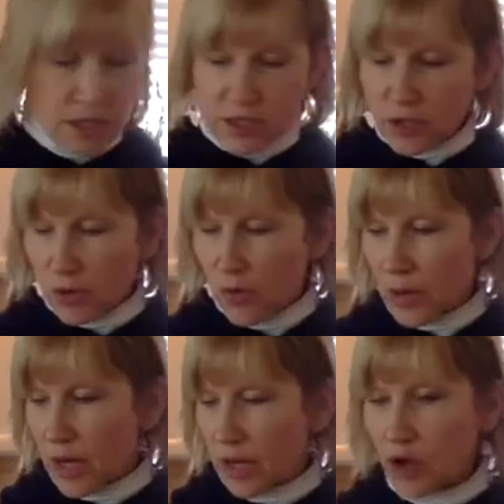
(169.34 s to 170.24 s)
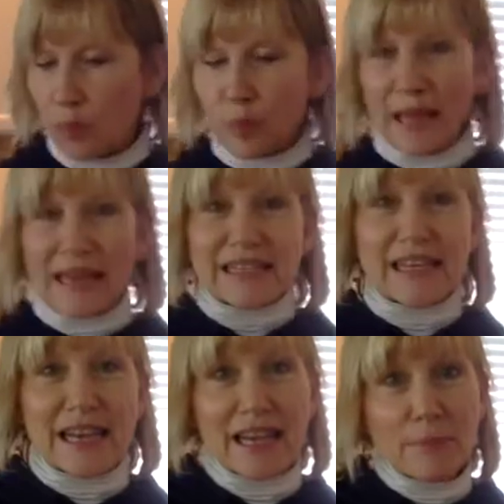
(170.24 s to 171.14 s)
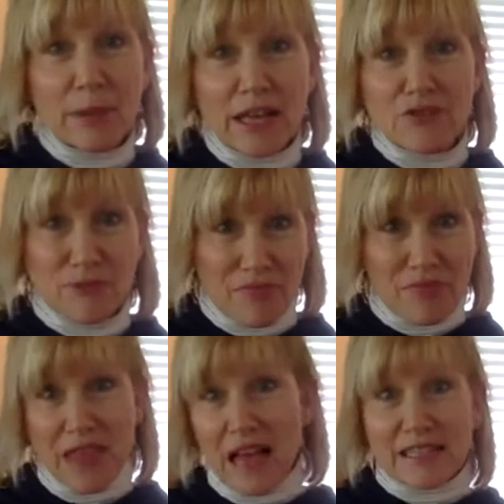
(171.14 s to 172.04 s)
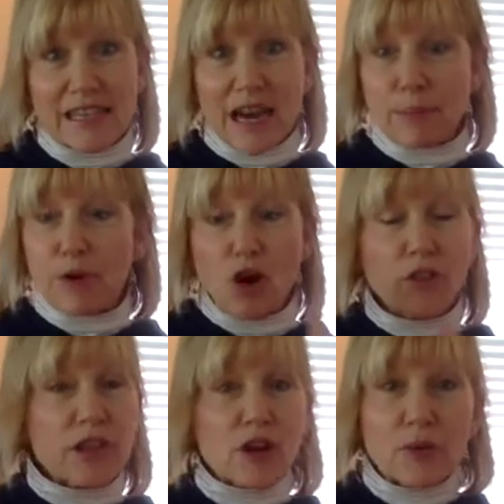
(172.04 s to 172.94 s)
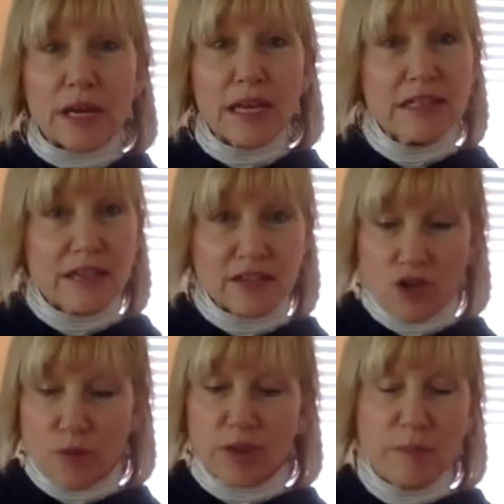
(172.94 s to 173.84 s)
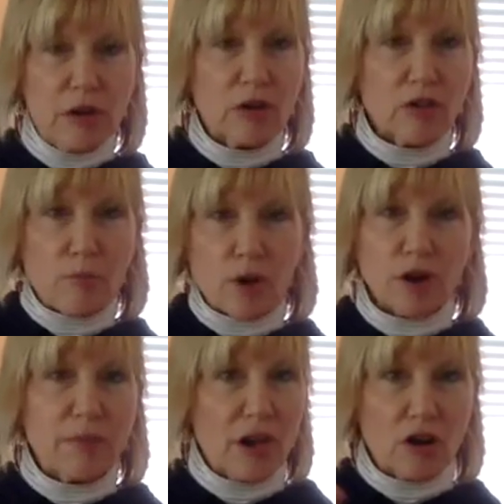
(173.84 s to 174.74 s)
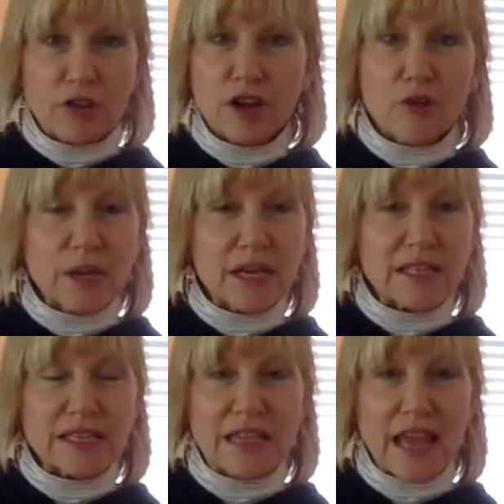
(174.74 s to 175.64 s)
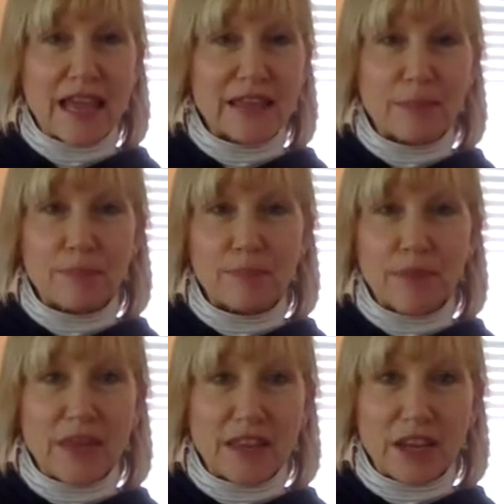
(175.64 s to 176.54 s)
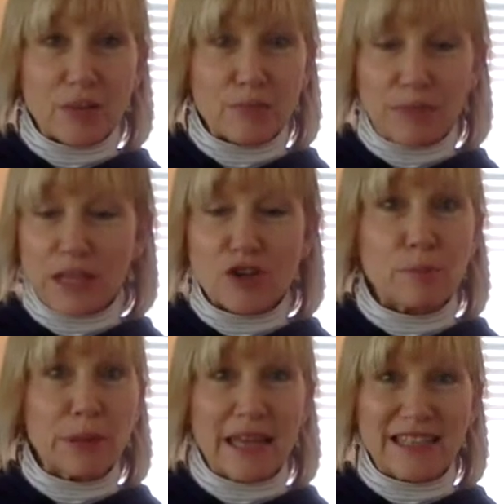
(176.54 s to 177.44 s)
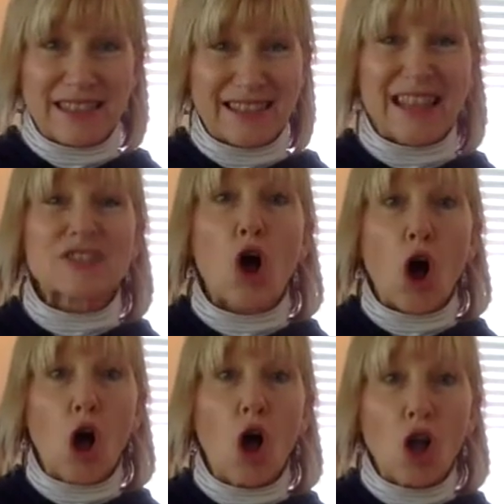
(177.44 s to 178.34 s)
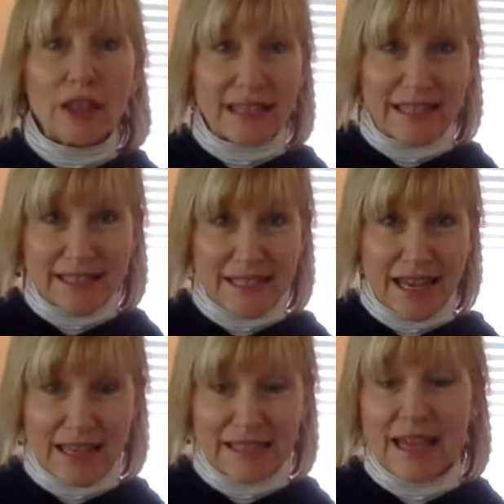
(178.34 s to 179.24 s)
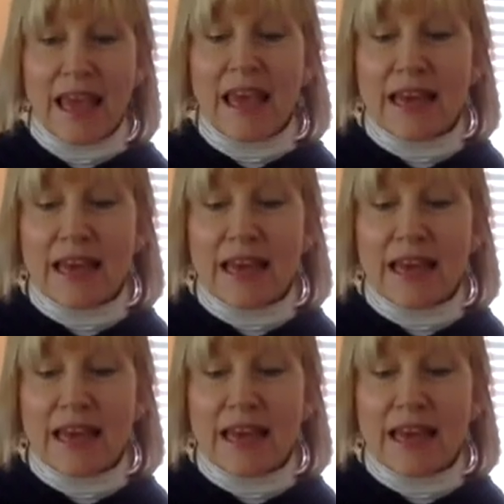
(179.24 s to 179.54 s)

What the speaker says: So you blend it in a blender. That's it. I put all the ingredients. I start with the milk on the bottom, then all the ingredients in the blender, blend it. That's all it takes.